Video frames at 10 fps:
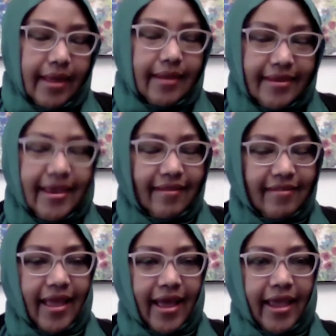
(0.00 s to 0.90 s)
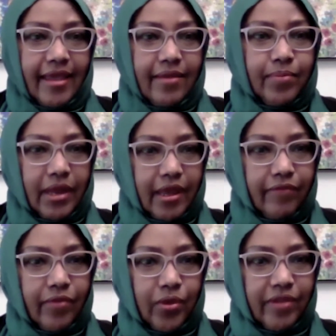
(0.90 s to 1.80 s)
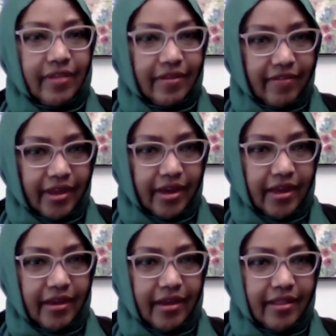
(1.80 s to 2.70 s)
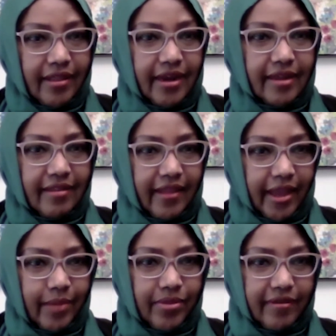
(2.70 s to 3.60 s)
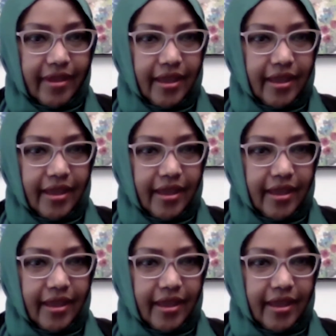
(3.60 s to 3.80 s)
Yes, I believe we succeeded in that attempt,